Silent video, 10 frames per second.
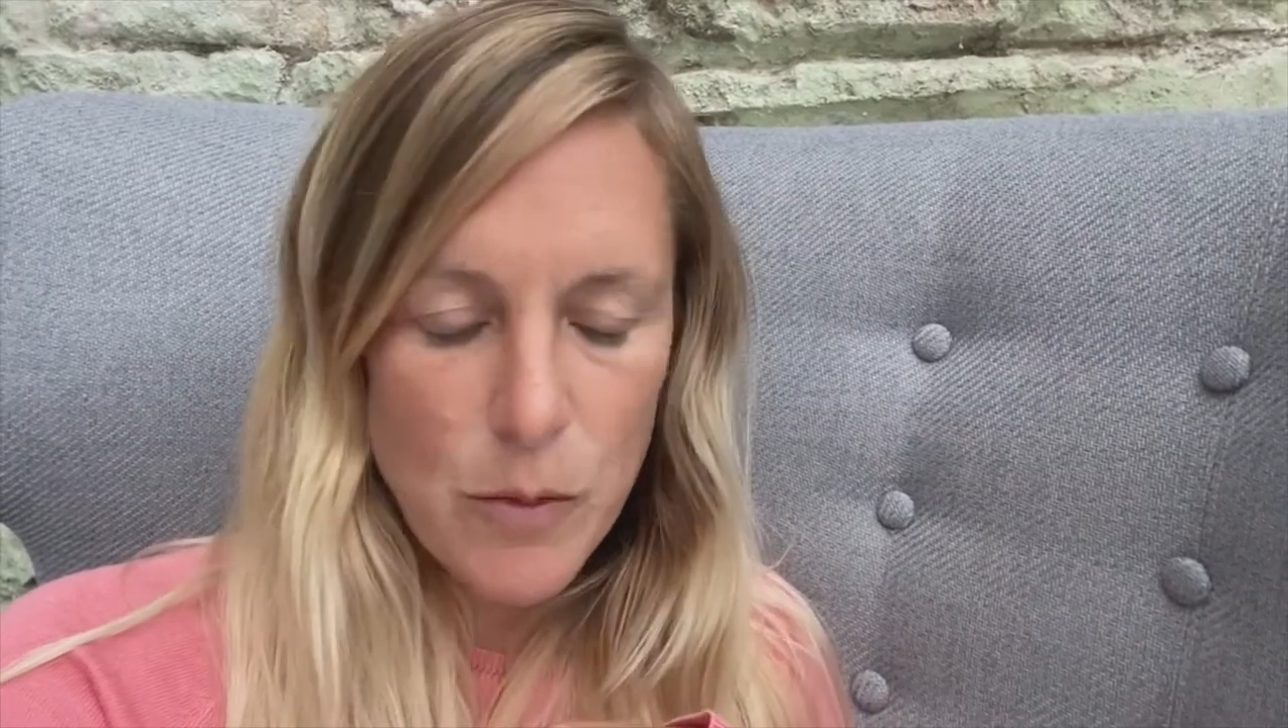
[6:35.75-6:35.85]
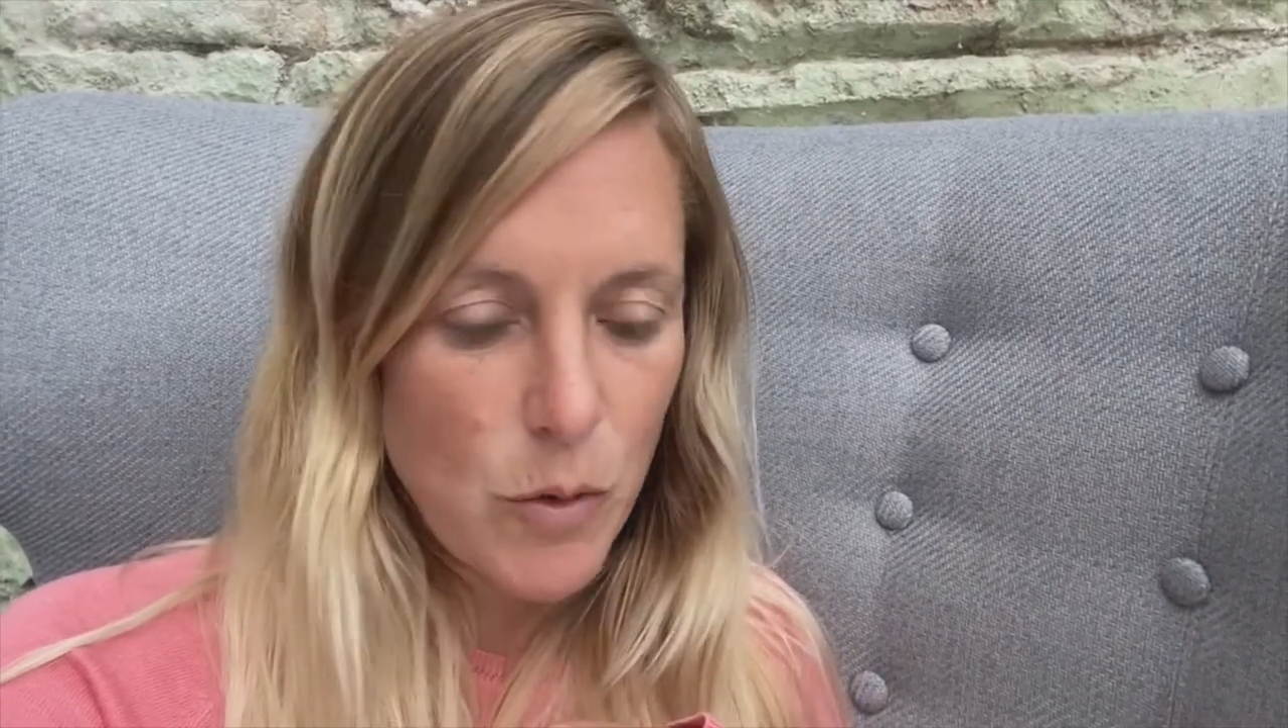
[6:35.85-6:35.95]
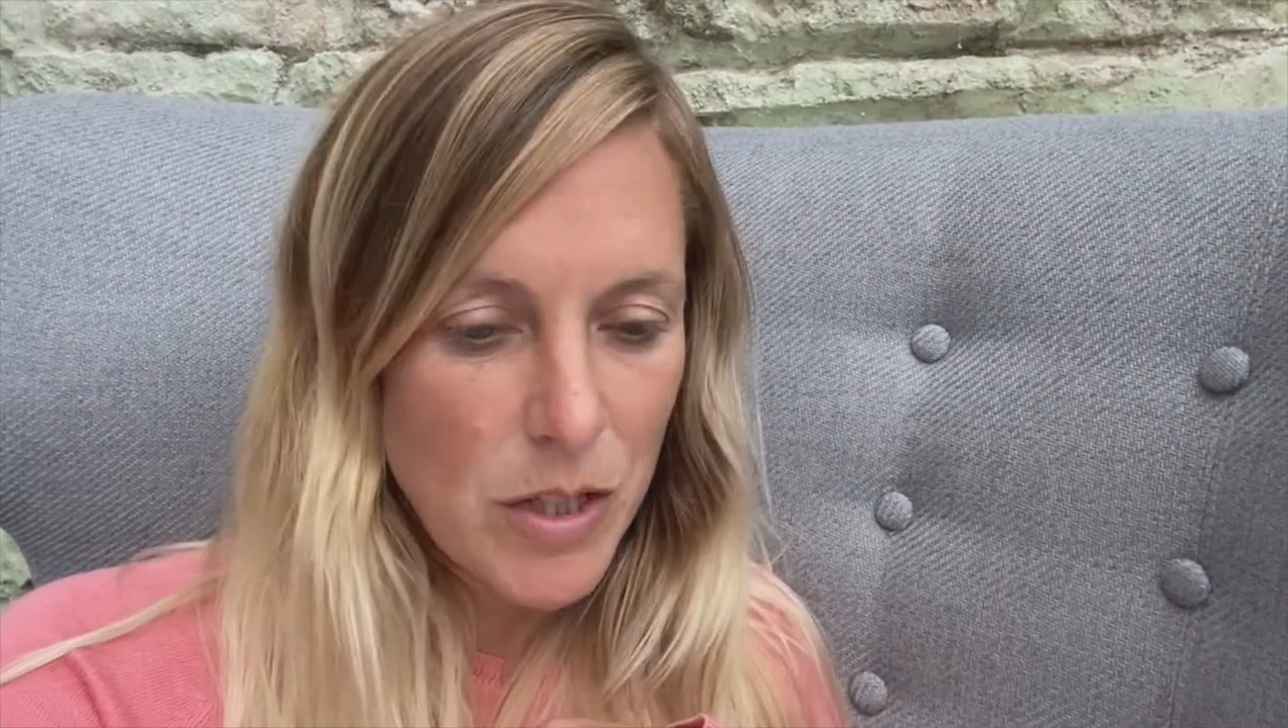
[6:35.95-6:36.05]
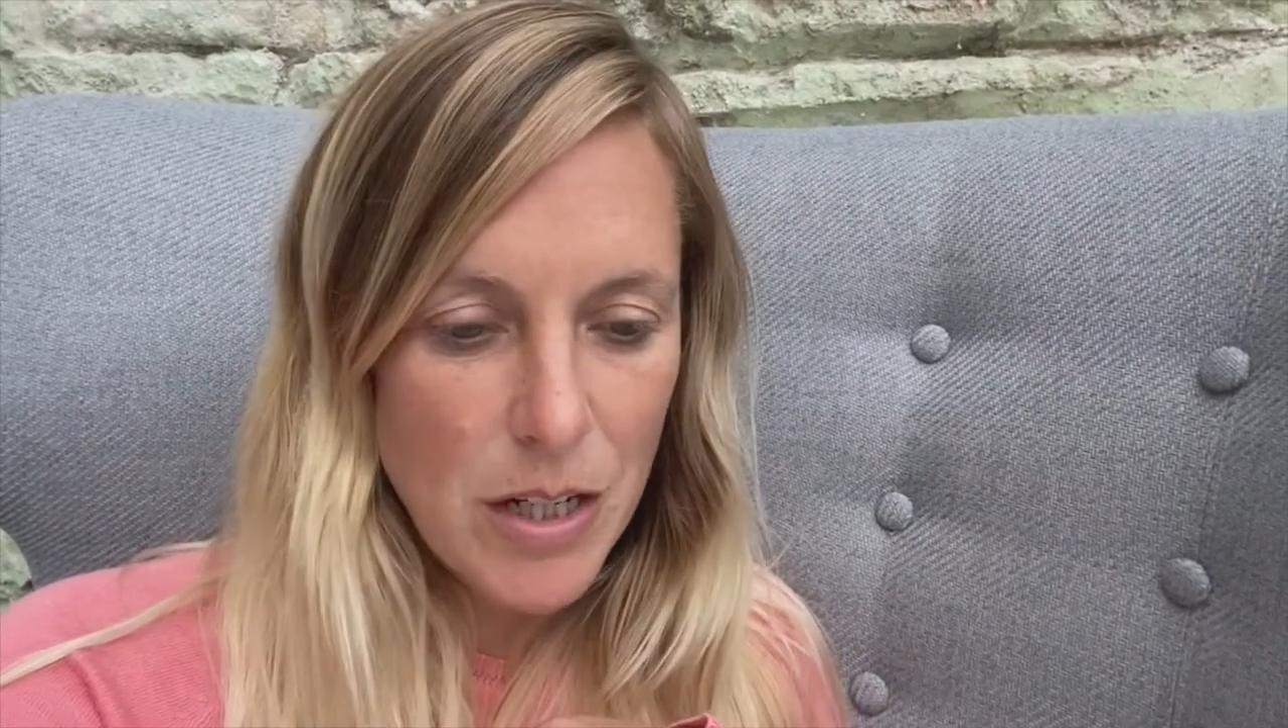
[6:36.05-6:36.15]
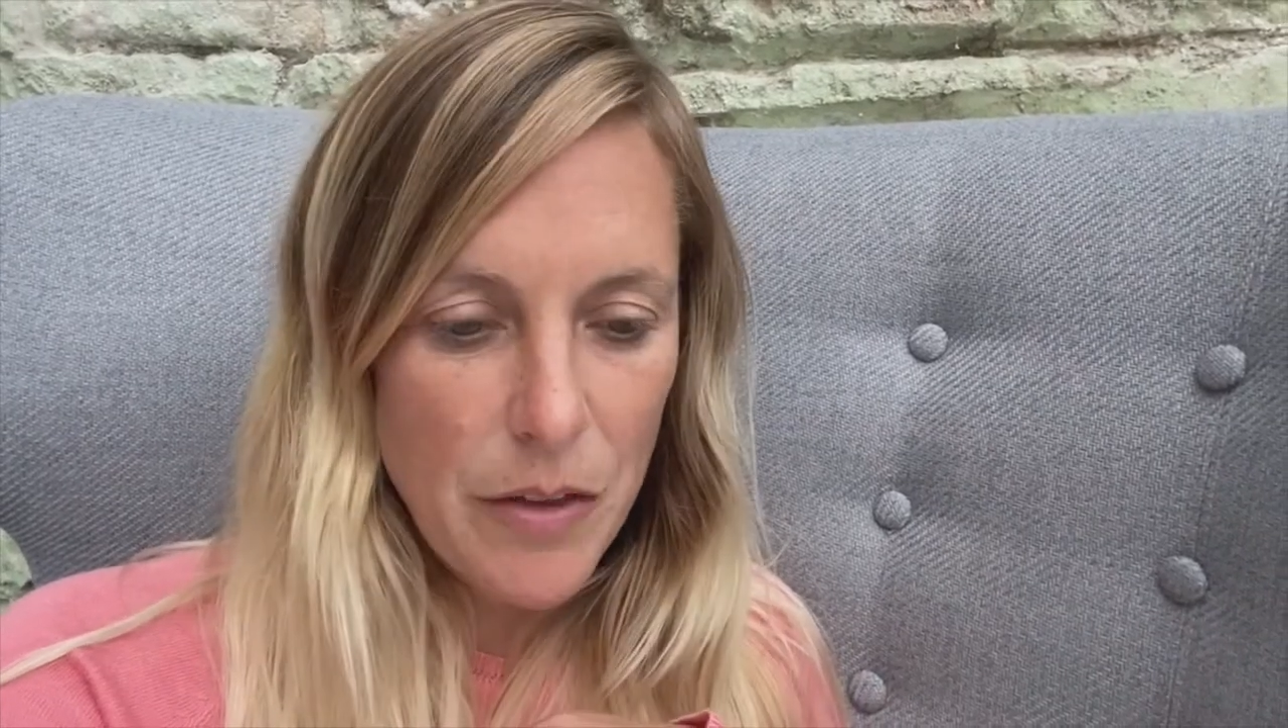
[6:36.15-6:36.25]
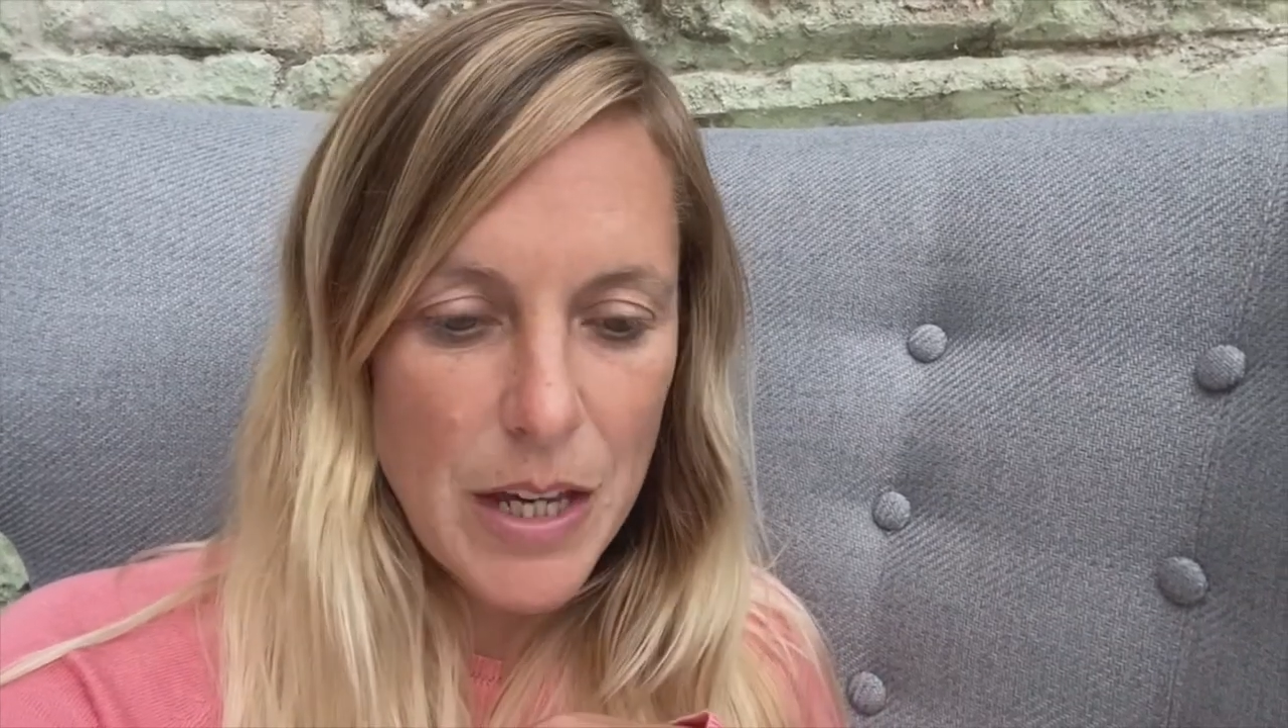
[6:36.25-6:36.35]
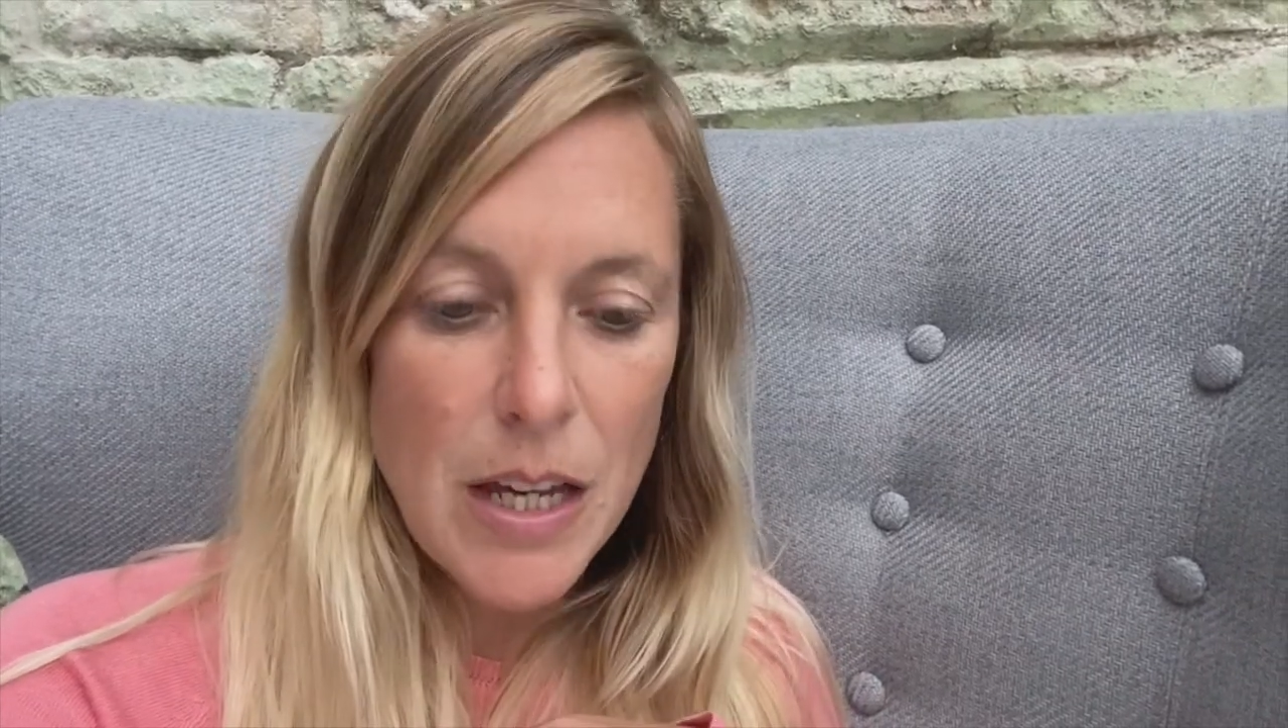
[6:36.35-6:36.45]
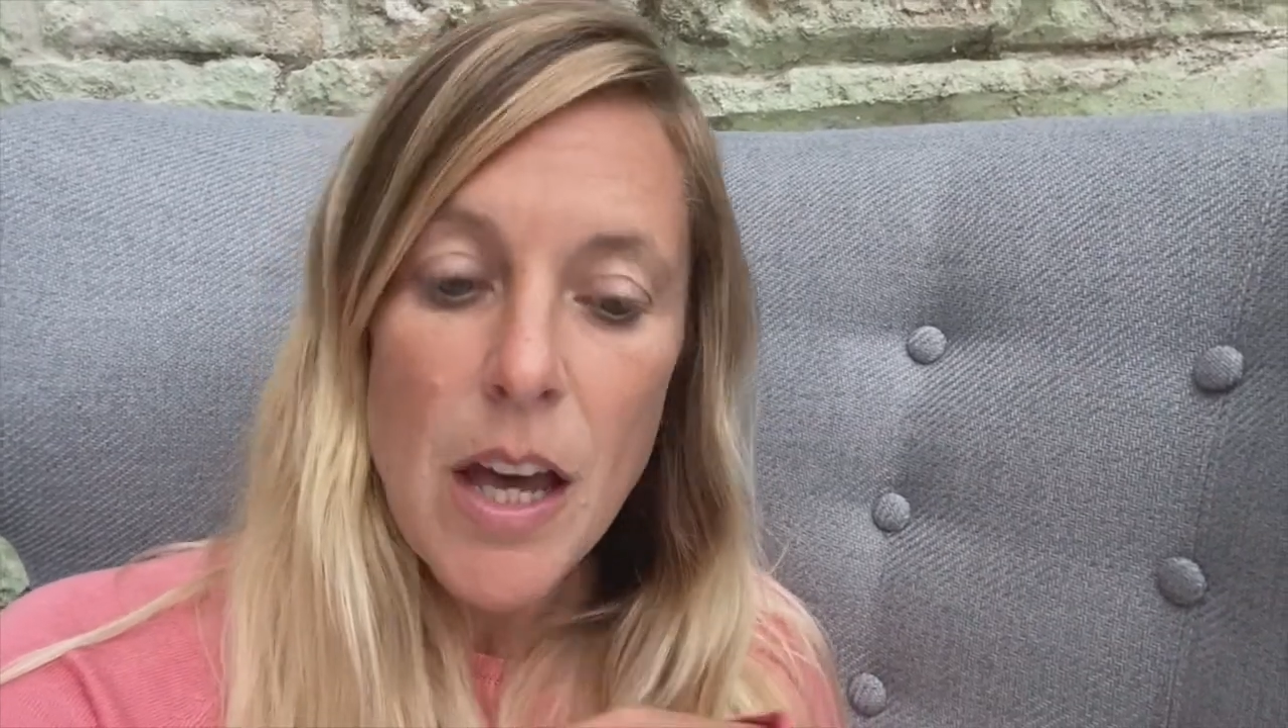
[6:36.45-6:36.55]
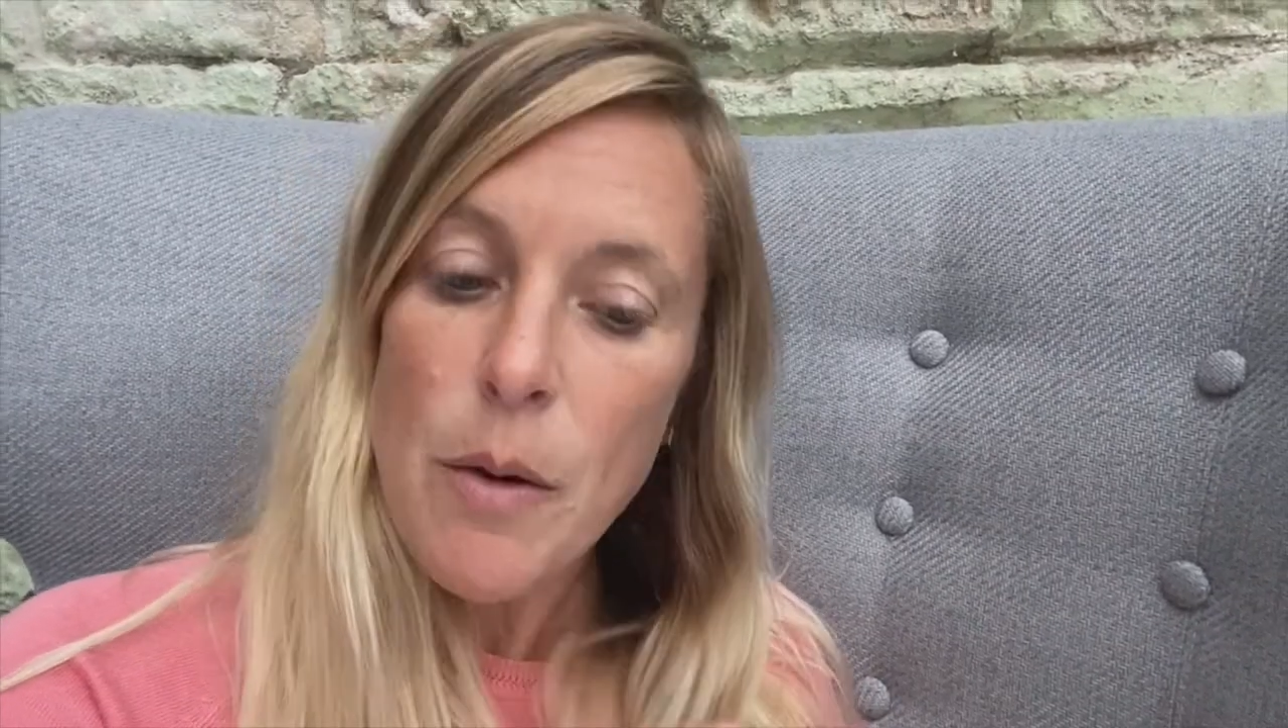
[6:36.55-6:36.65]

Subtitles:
Watson, I think,